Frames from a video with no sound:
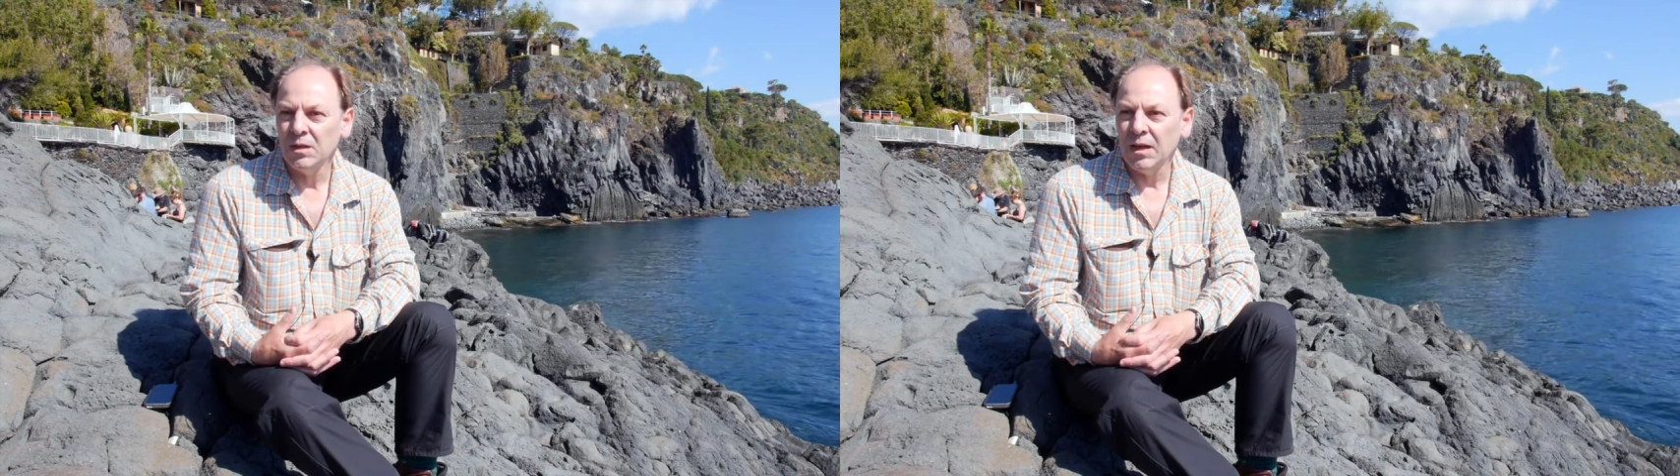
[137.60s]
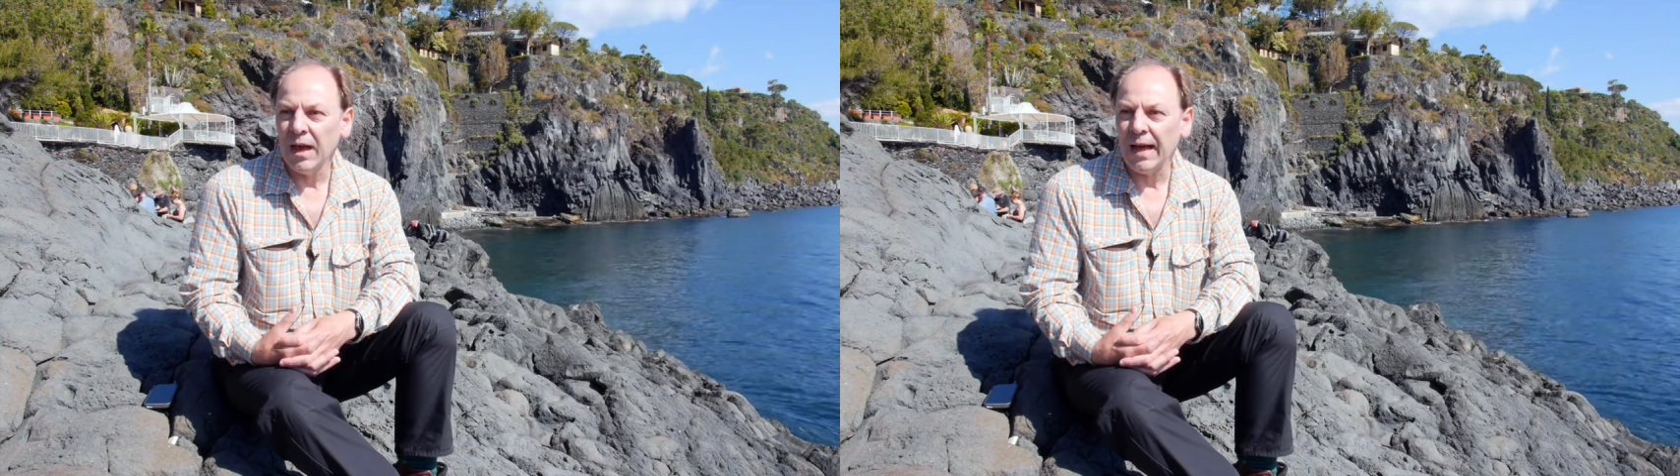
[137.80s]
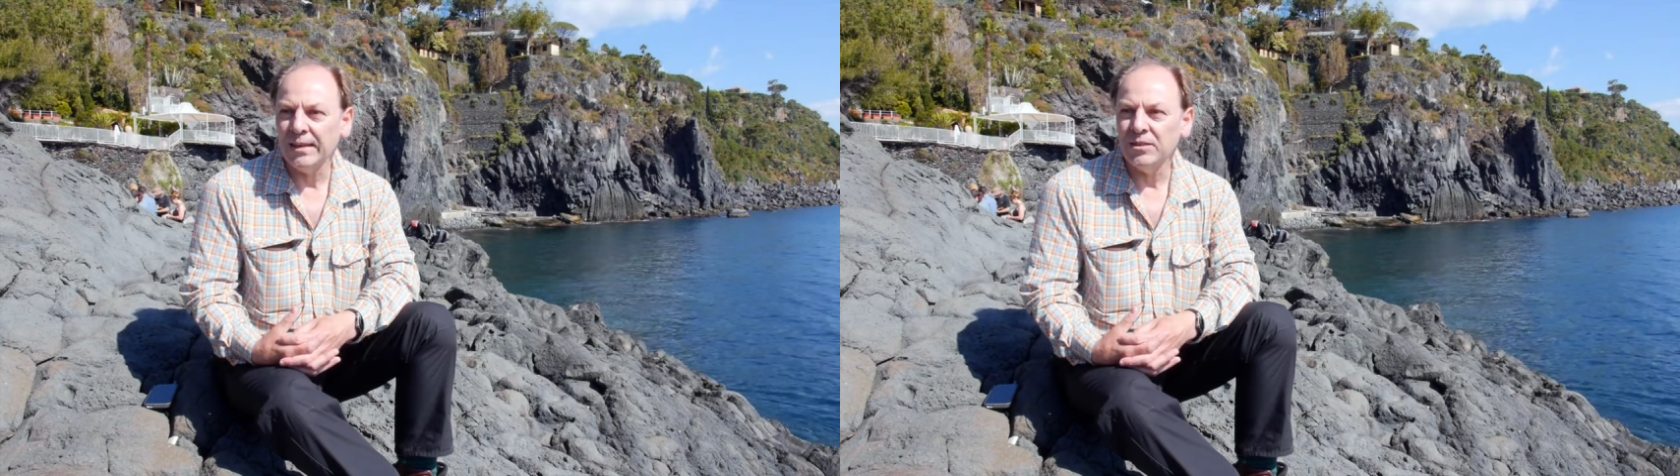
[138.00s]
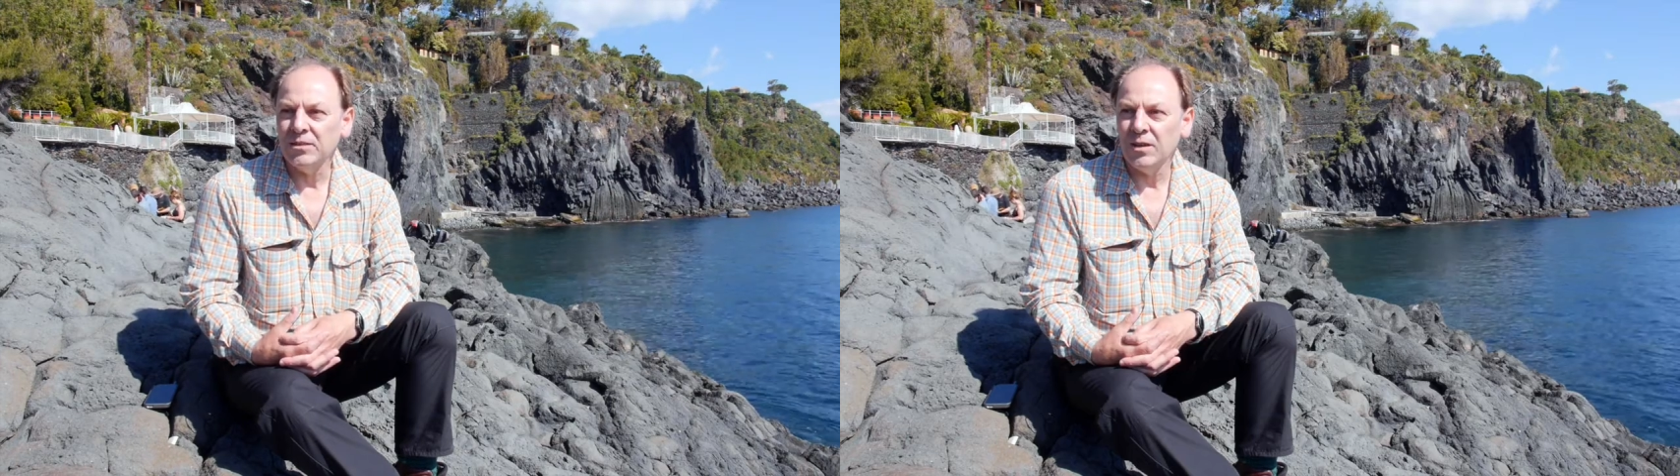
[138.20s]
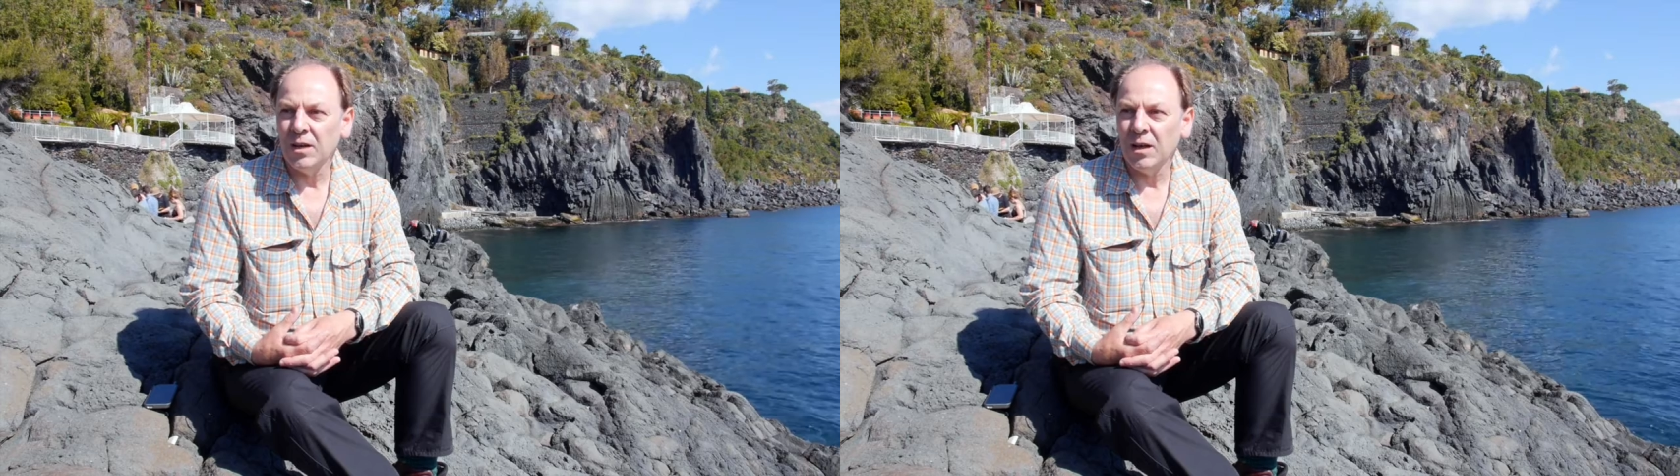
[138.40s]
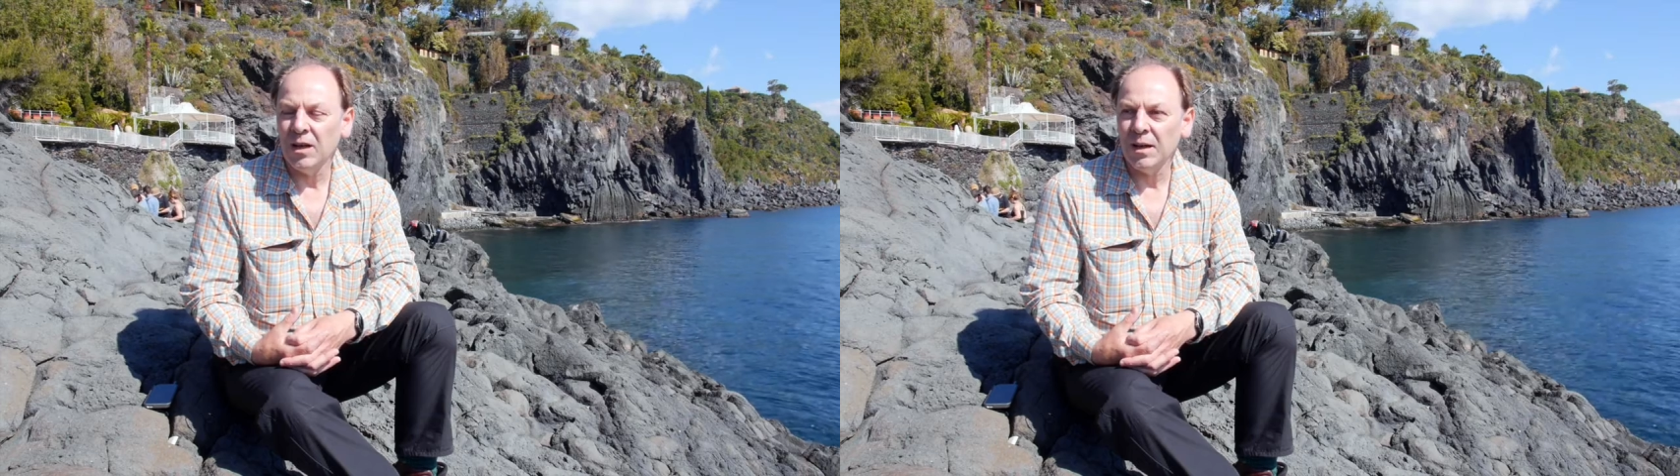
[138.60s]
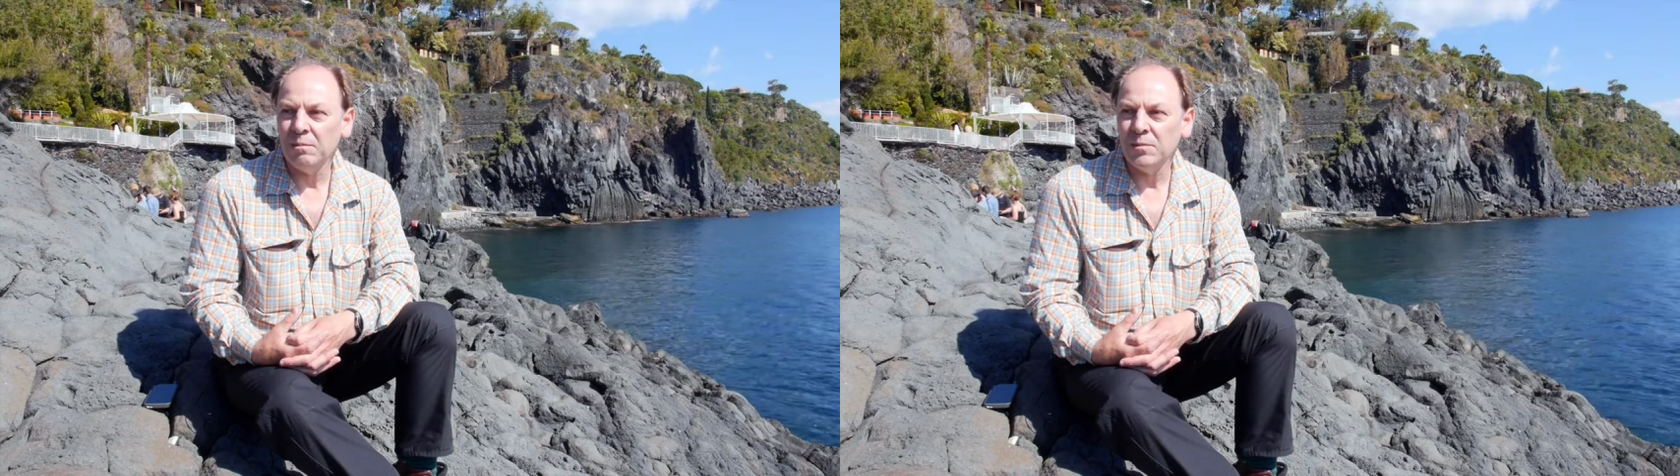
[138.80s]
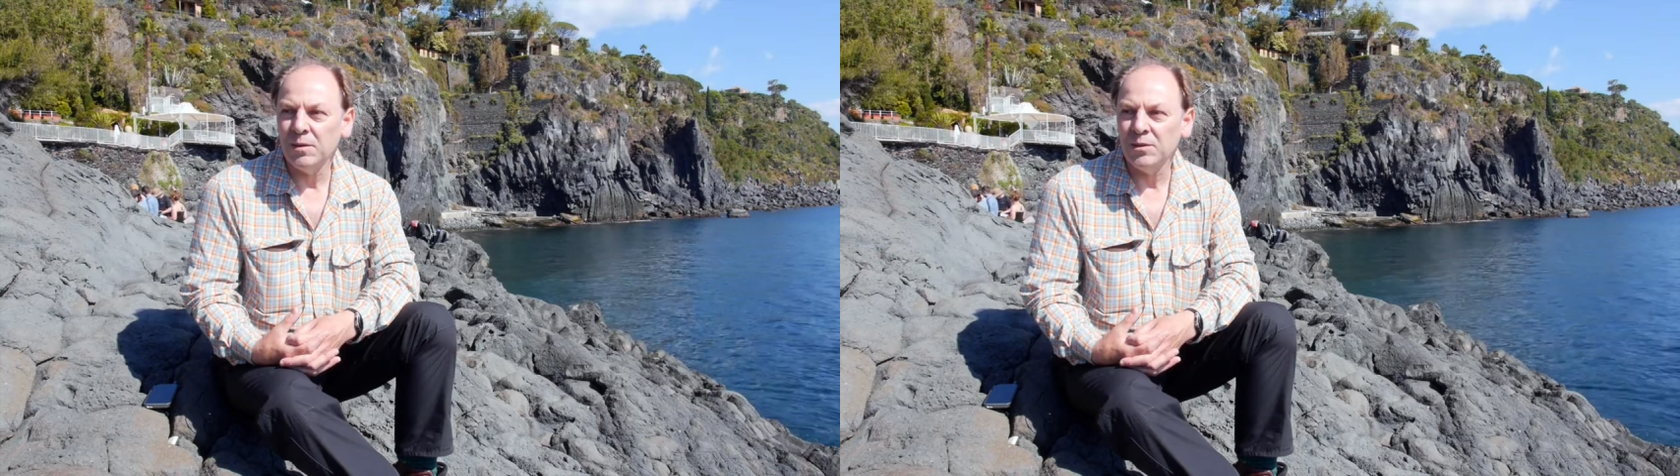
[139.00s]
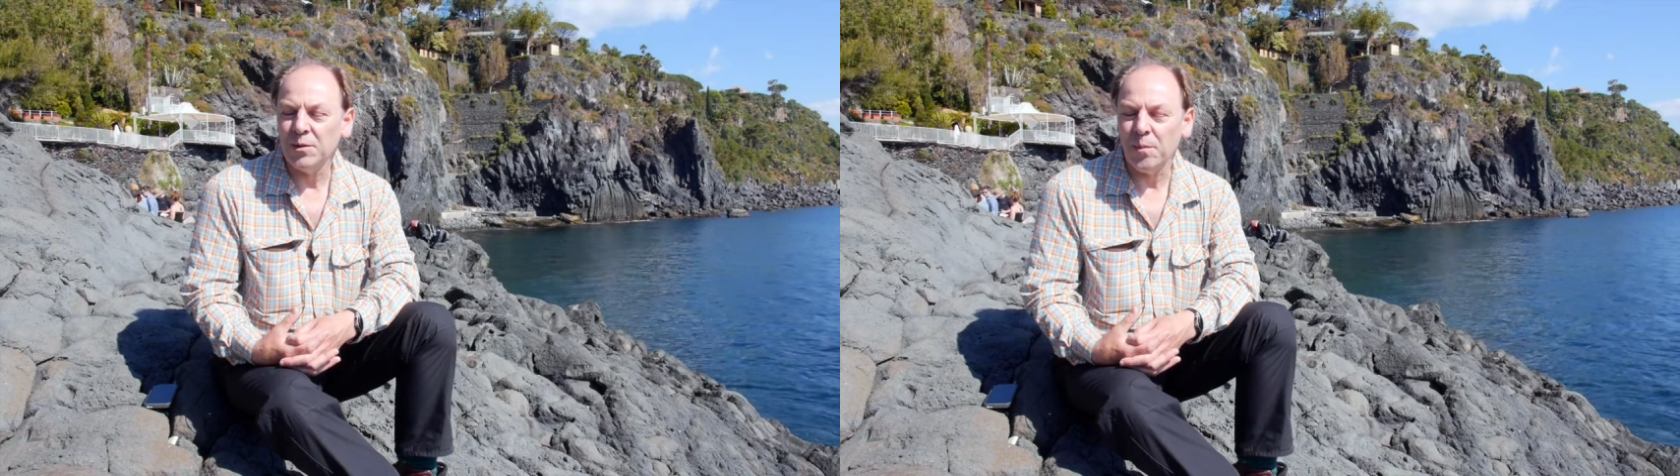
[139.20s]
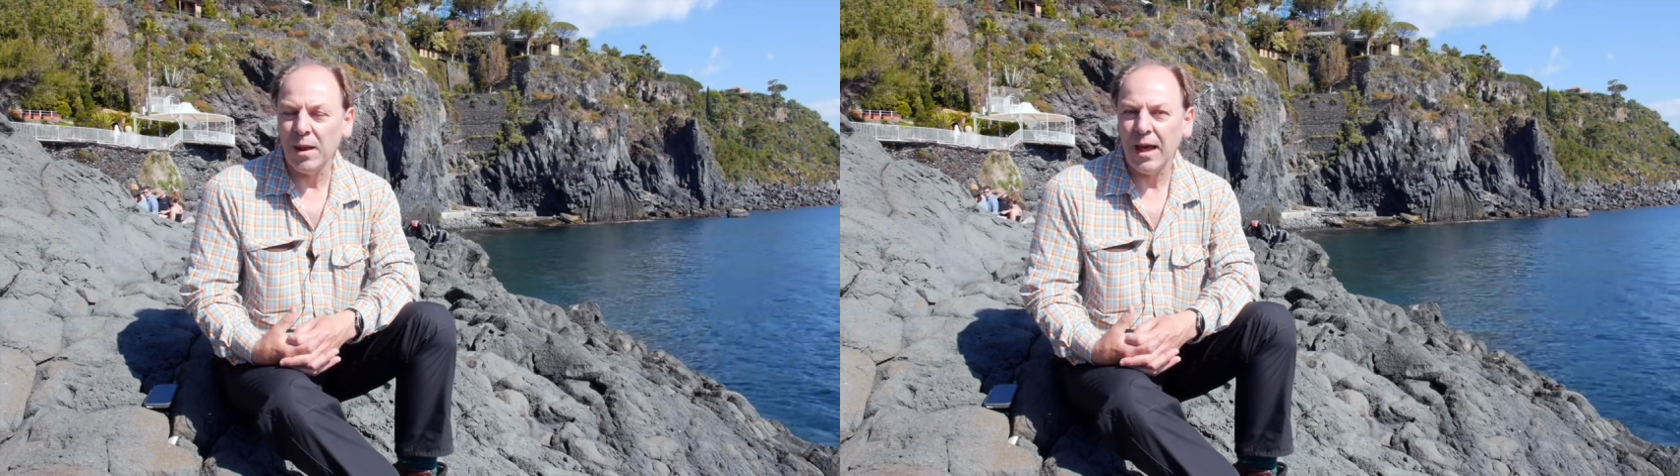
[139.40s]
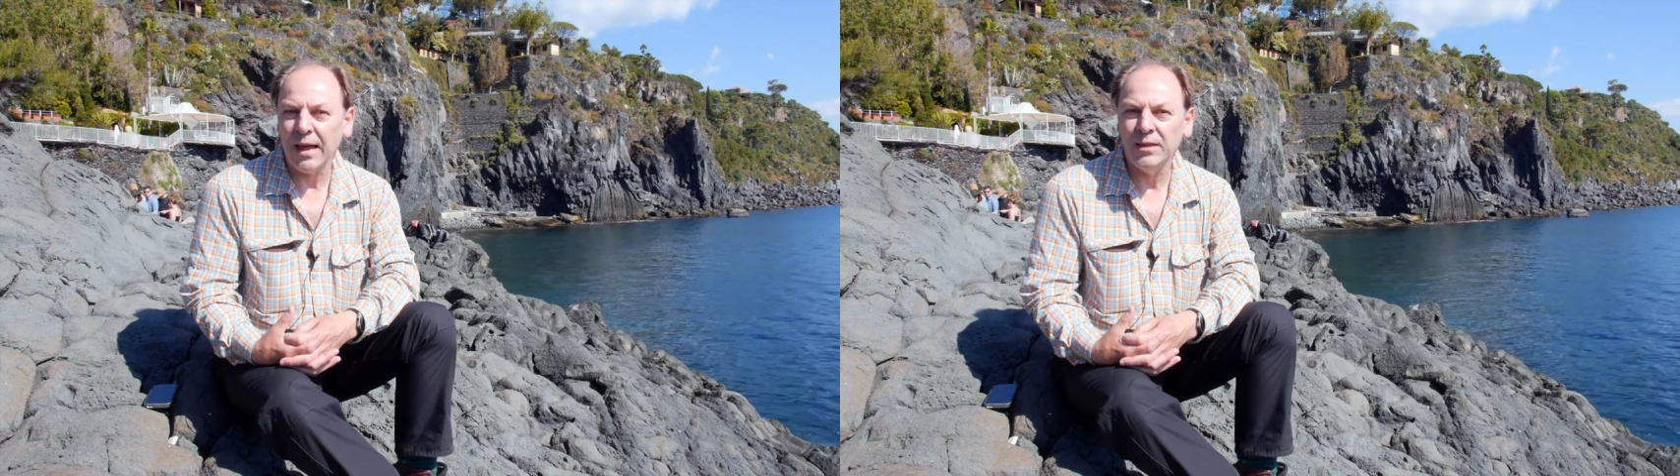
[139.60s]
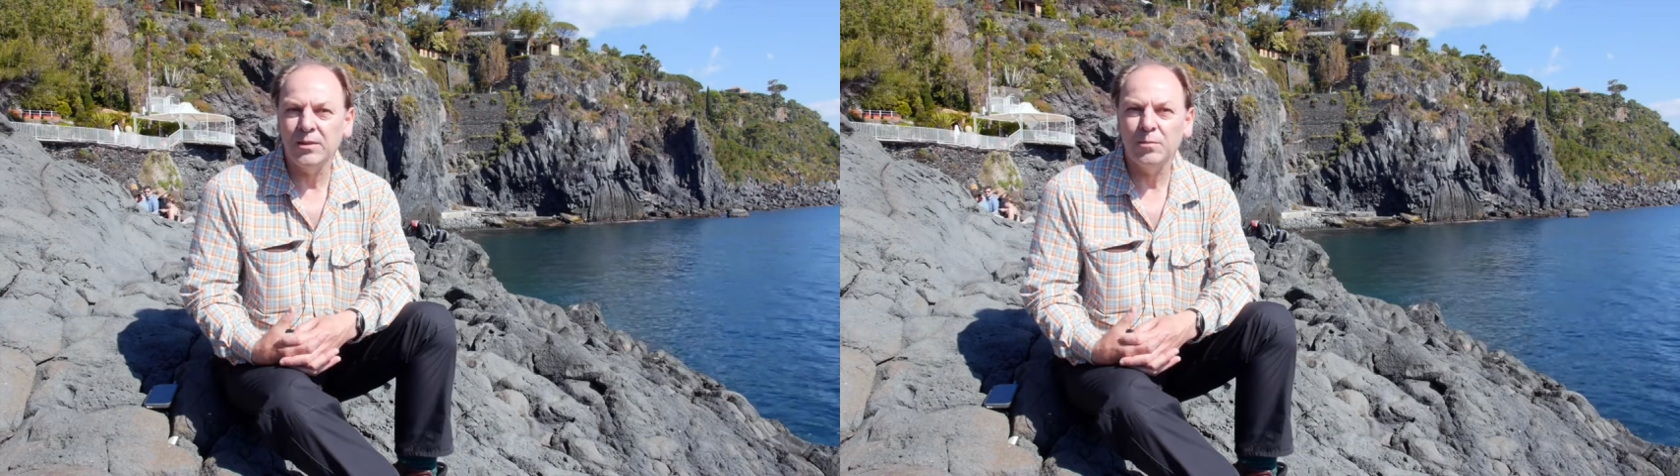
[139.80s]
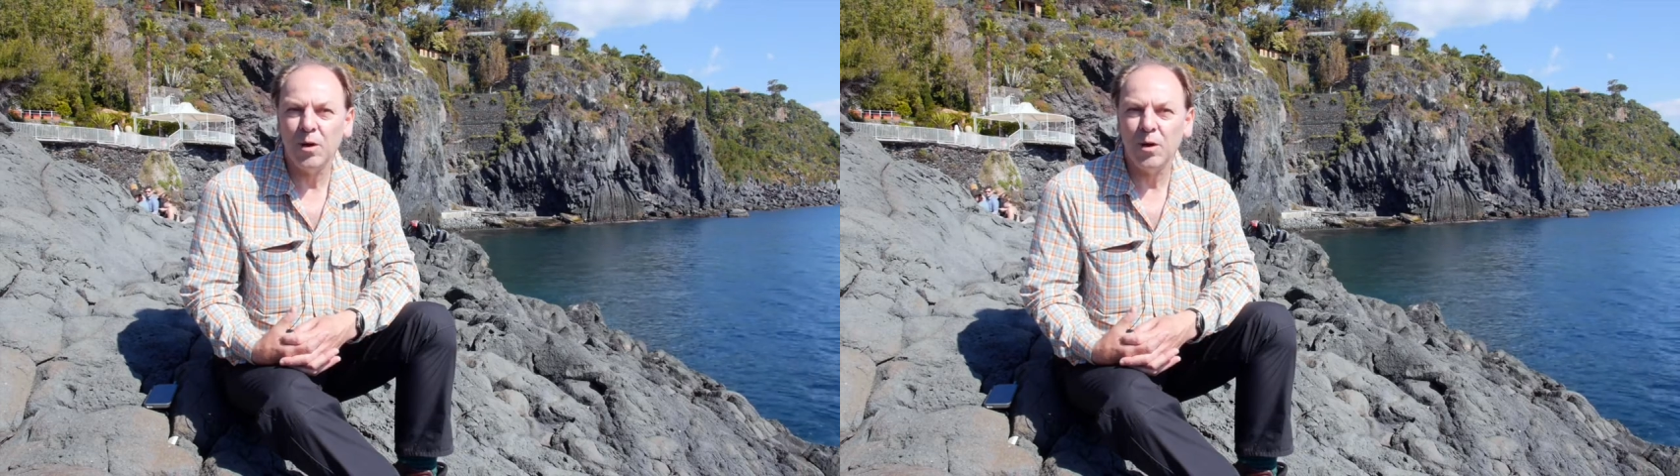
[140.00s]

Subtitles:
And it's an applied,